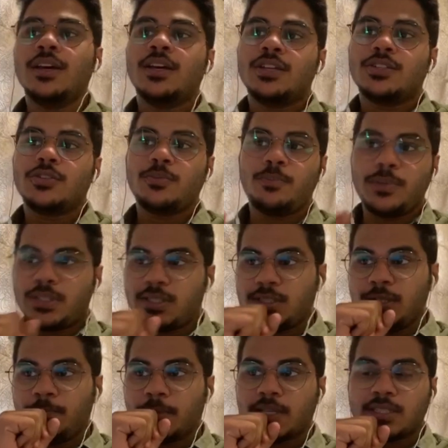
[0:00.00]
So Mr.
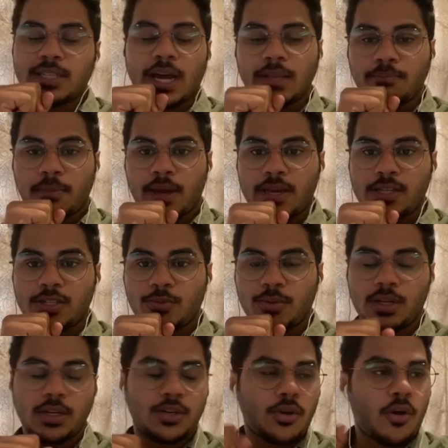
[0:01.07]
Prasad
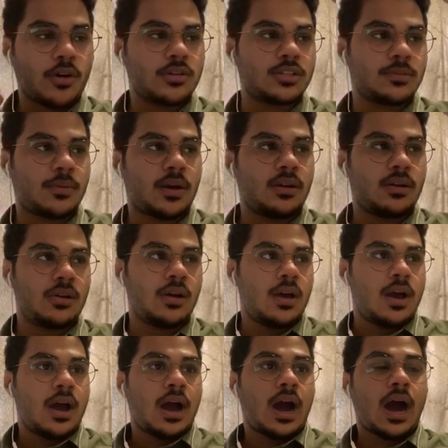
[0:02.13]
Maheshwari talks about
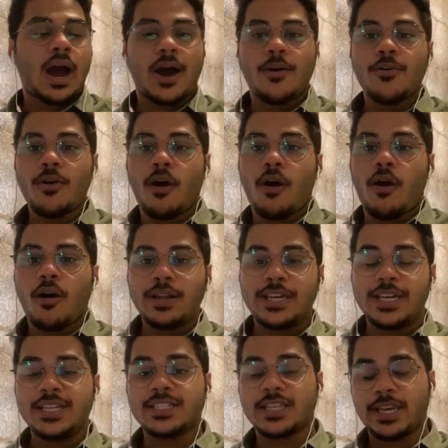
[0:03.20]
how all
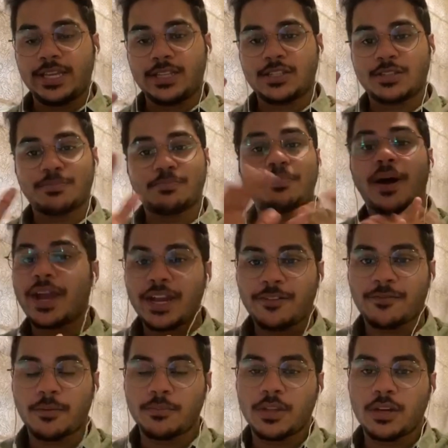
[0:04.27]
he's inspired
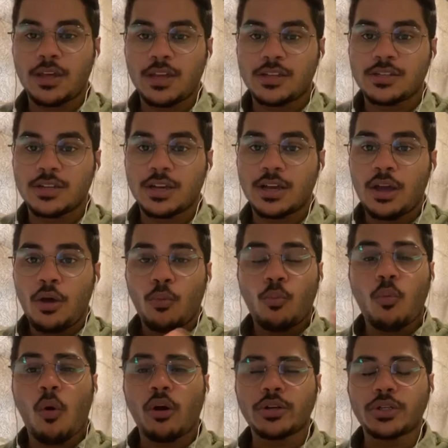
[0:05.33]
from the nature,
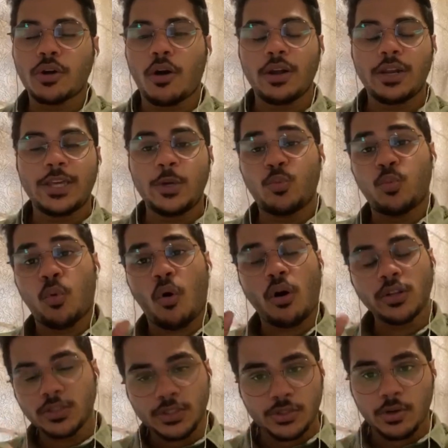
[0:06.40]
what all he
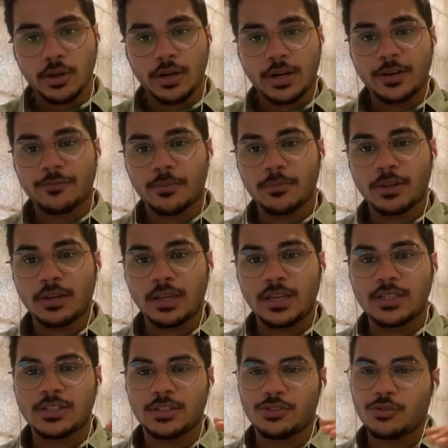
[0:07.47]
wants to learn from the
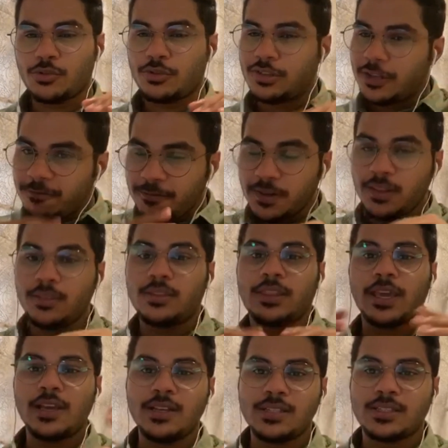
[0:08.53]
nature. So different
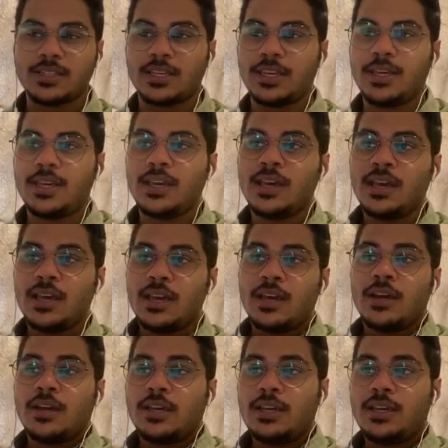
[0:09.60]
things
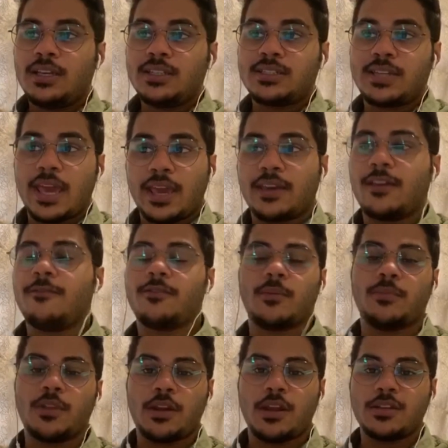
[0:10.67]
he's taking from
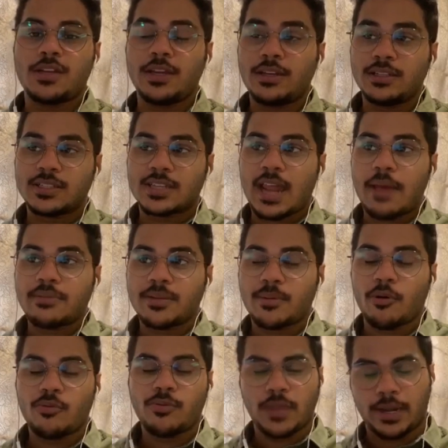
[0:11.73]
the nature, he describes
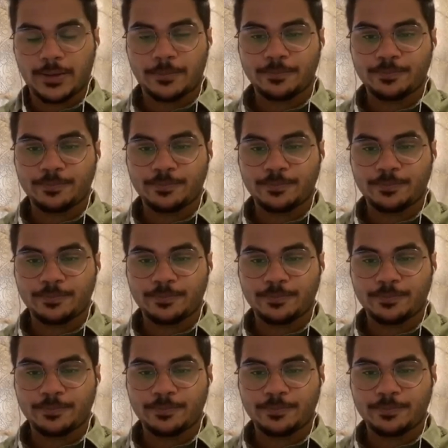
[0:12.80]
about that.